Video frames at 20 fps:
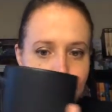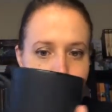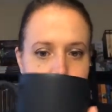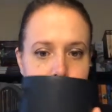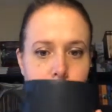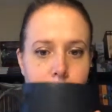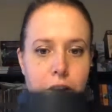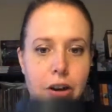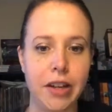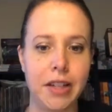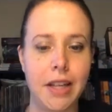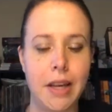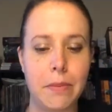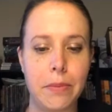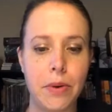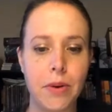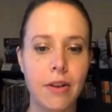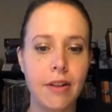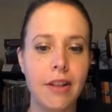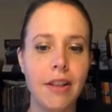for
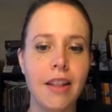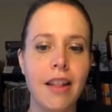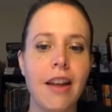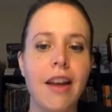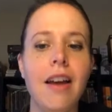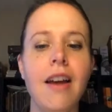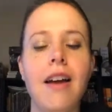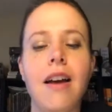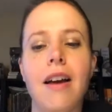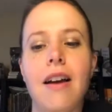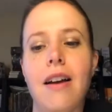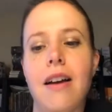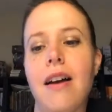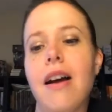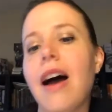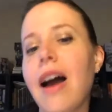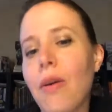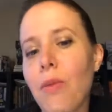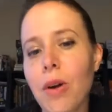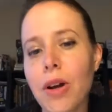example,
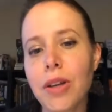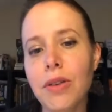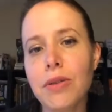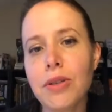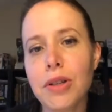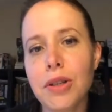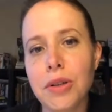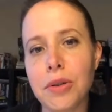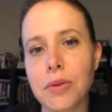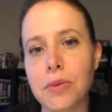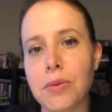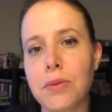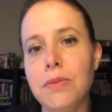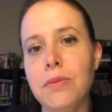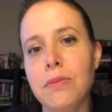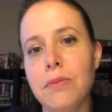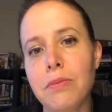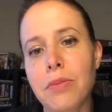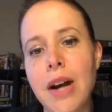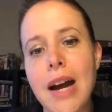I want you to
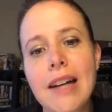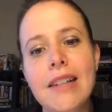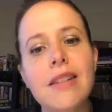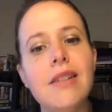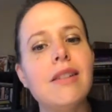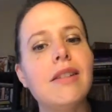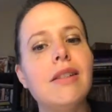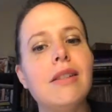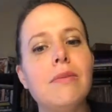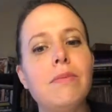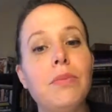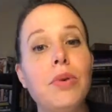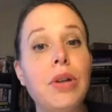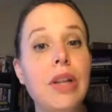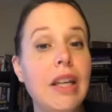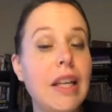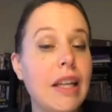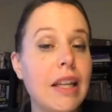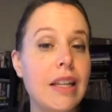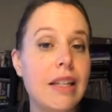practice
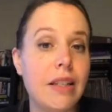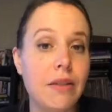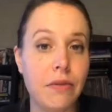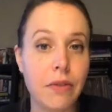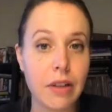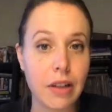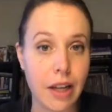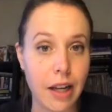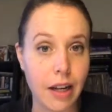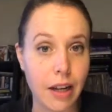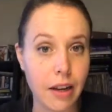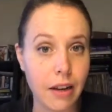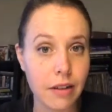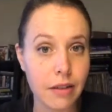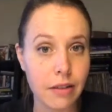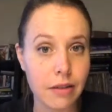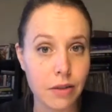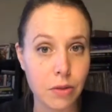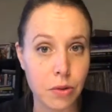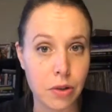putting it in different lighting
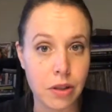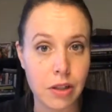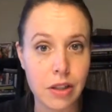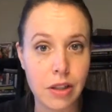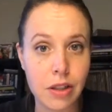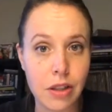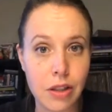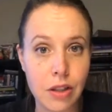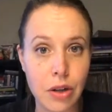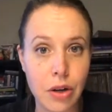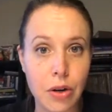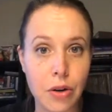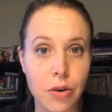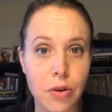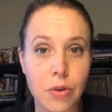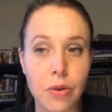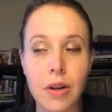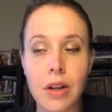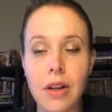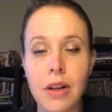sources.
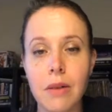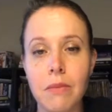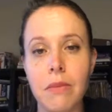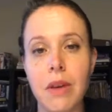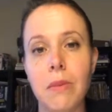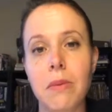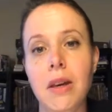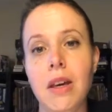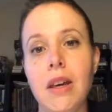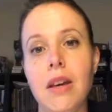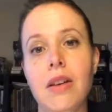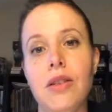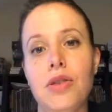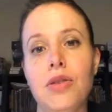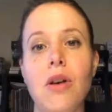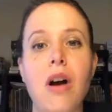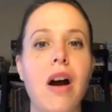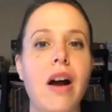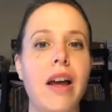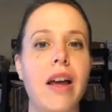So maybe
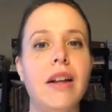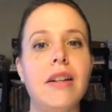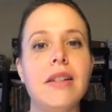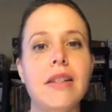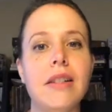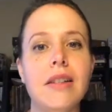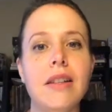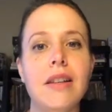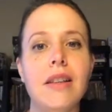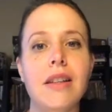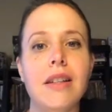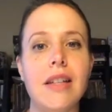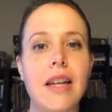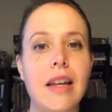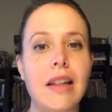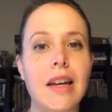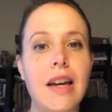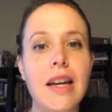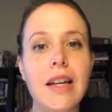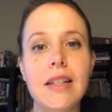draw it in the
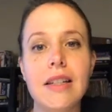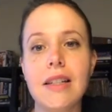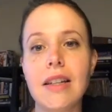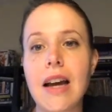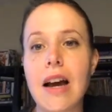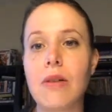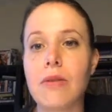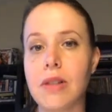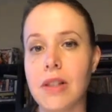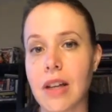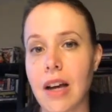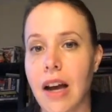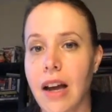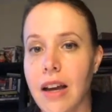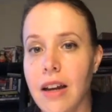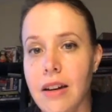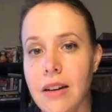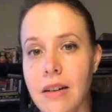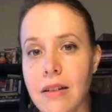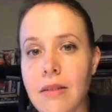daylight outside,